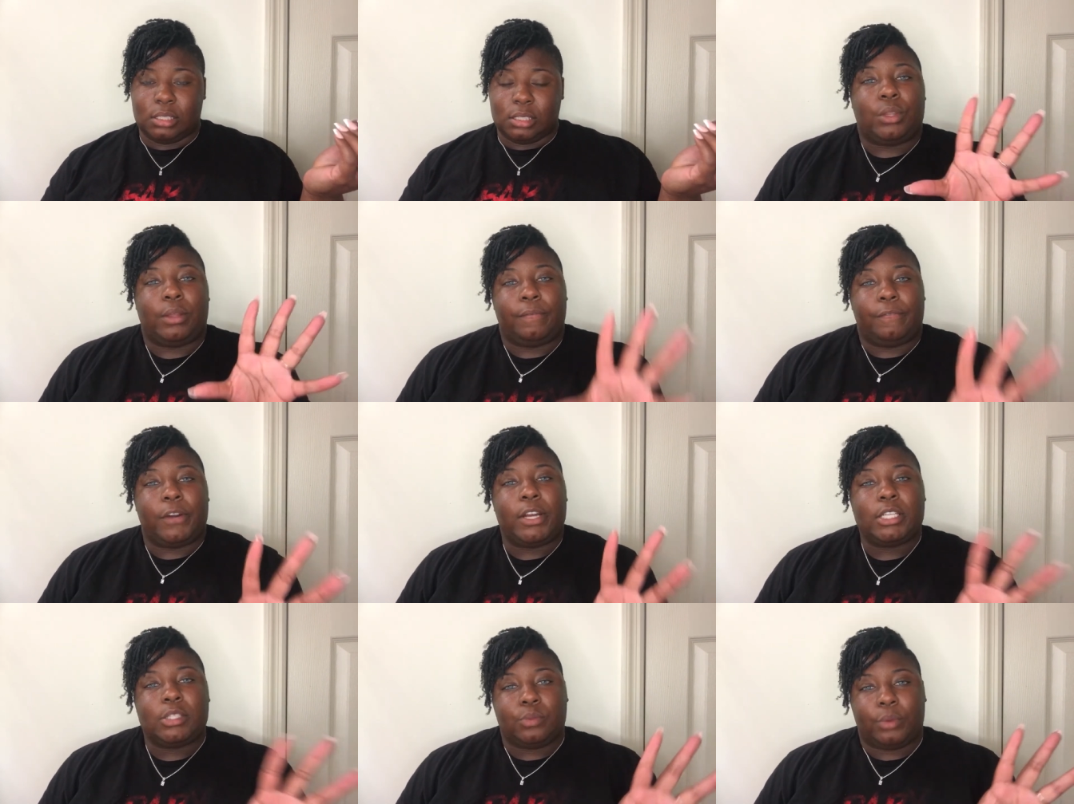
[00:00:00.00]
The
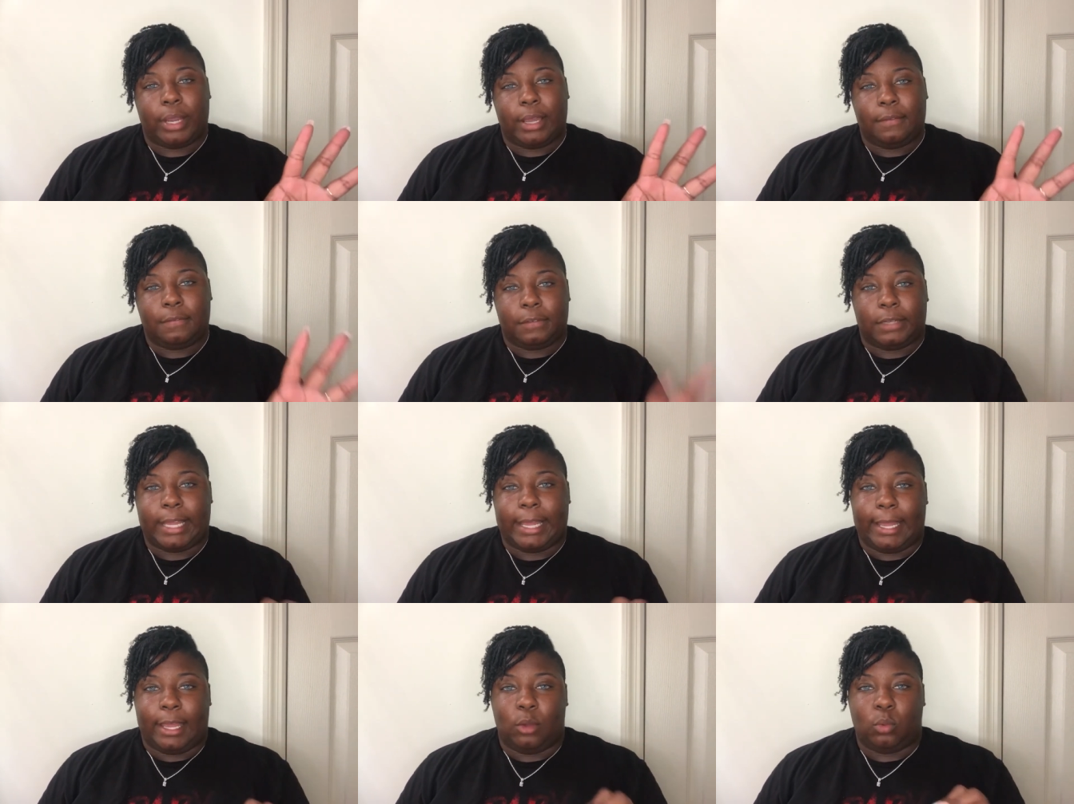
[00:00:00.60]
first red
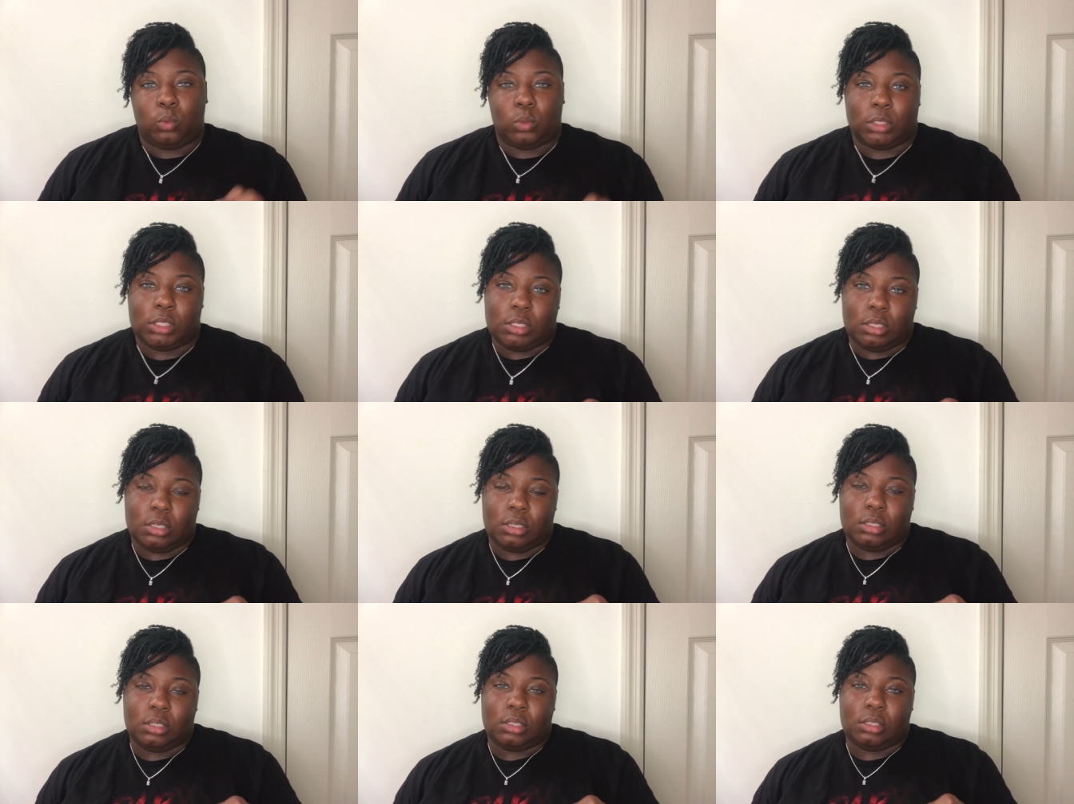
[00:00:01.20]
flag
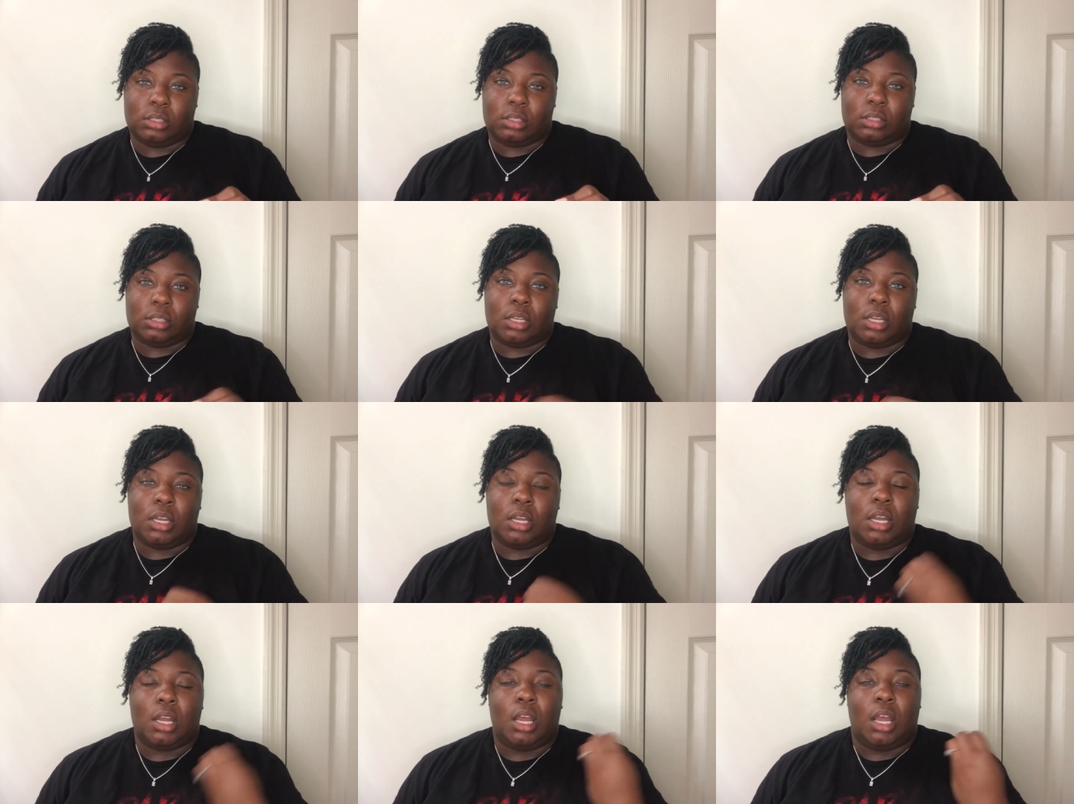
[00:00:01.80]
was
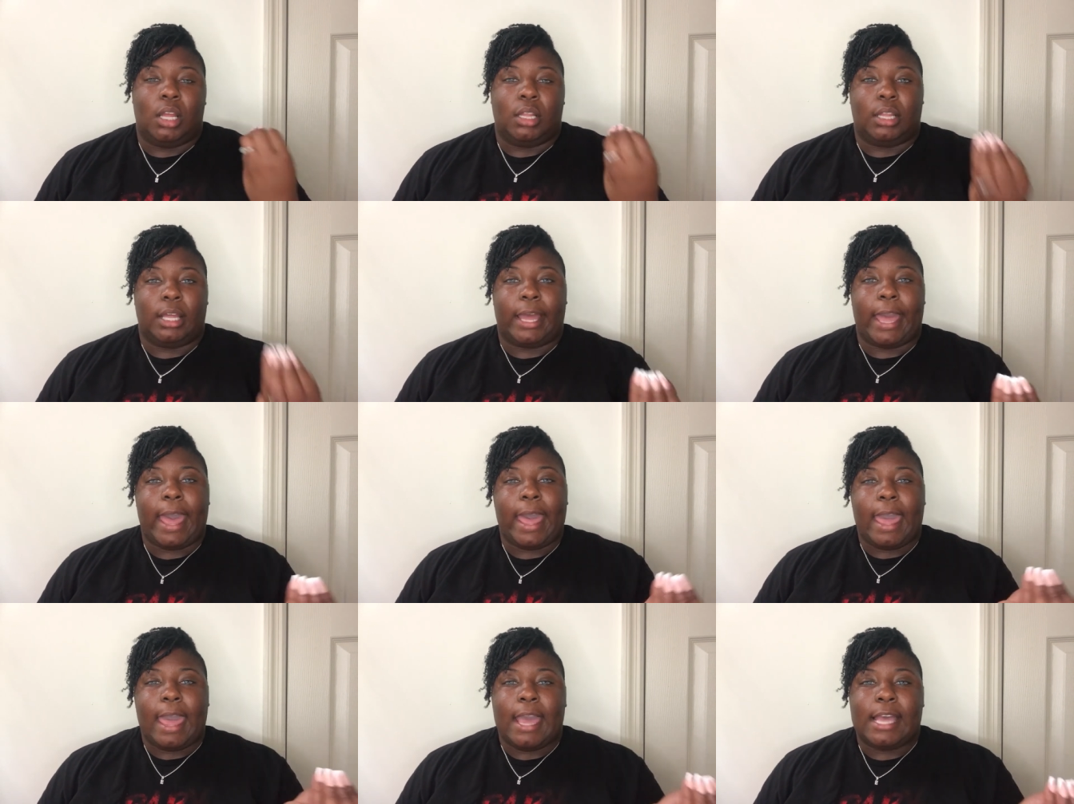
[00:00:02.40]
the
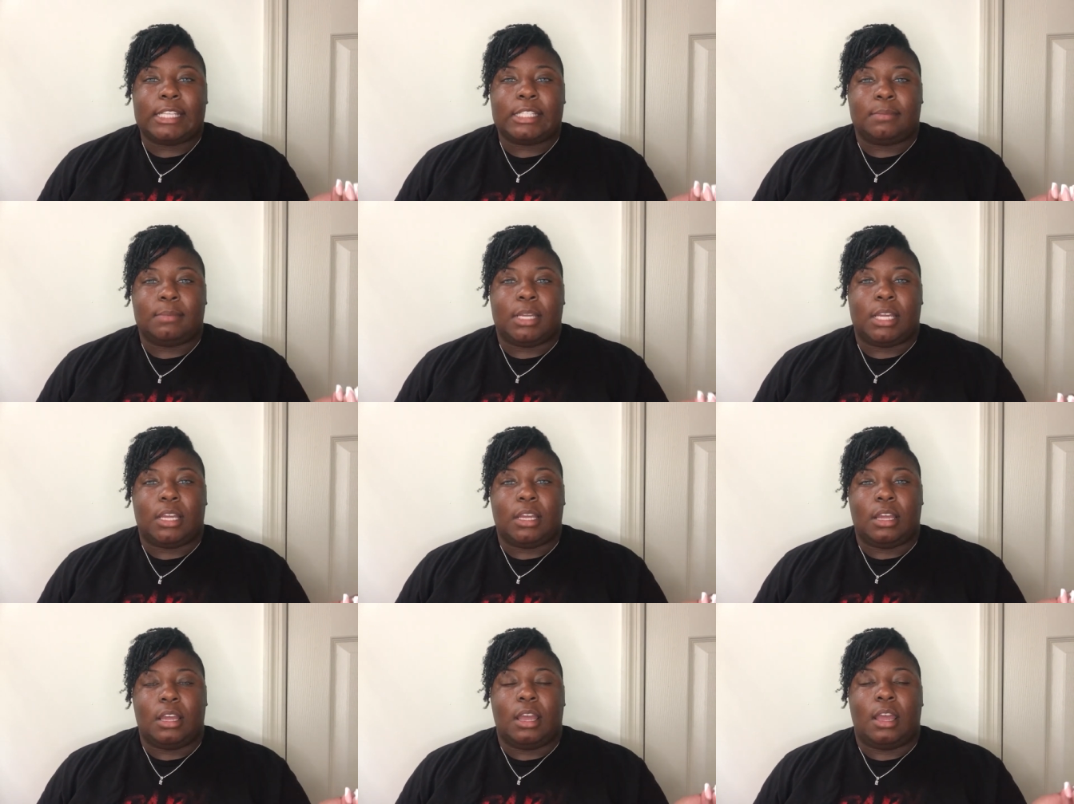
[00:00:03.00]
guy asked
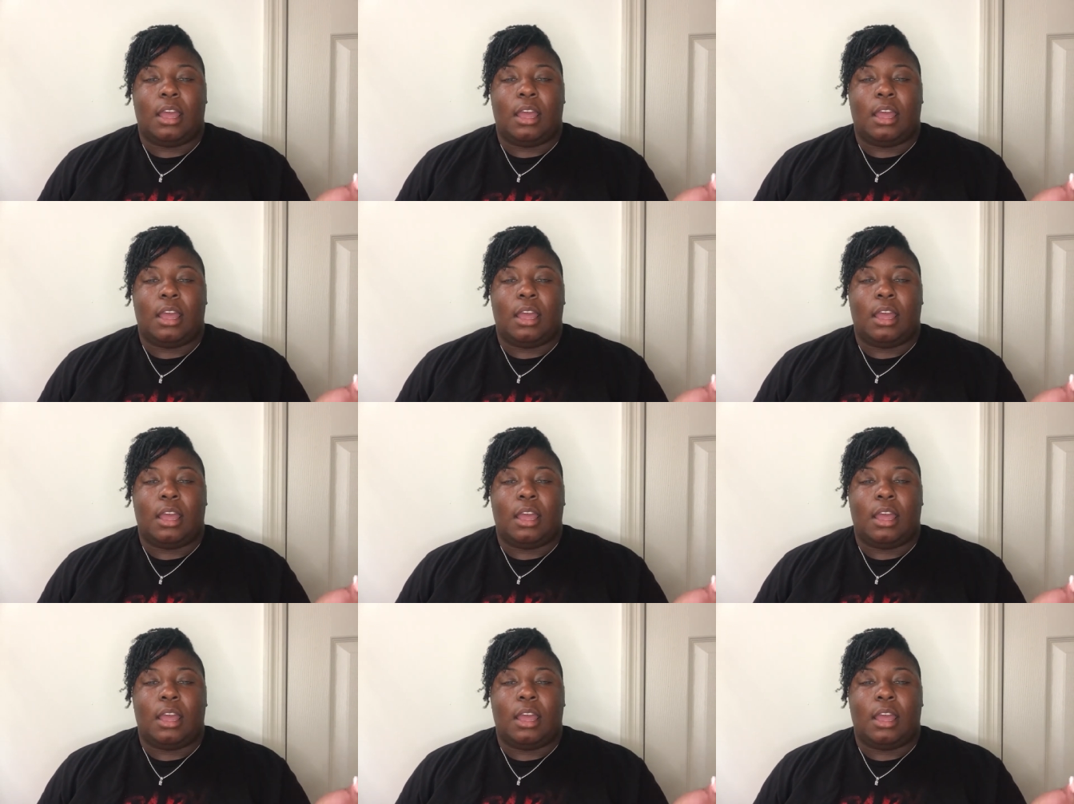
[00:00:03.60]
me